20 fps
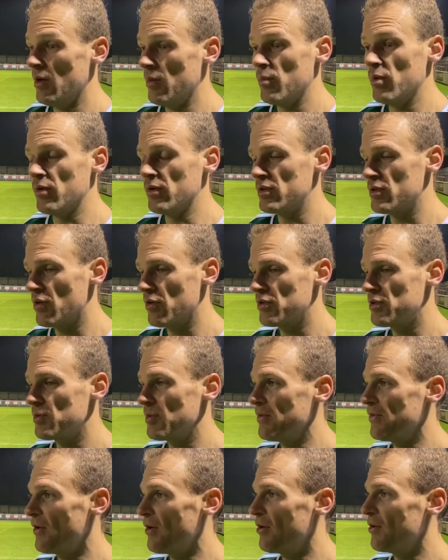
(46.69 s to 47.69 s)
But it's nice to be
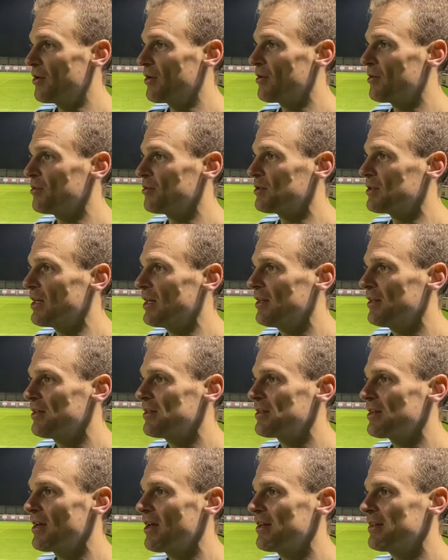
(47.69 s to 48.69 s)
firing on all cylinders
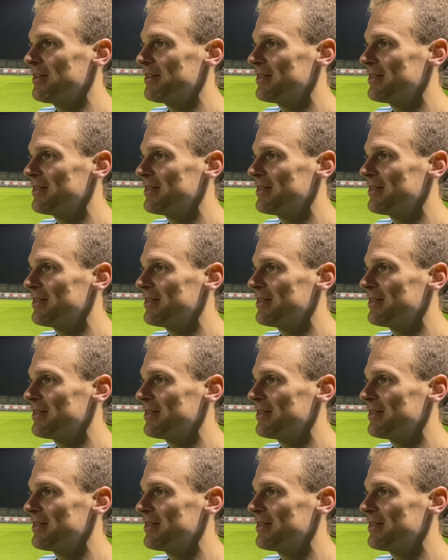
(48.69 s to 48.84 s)
again.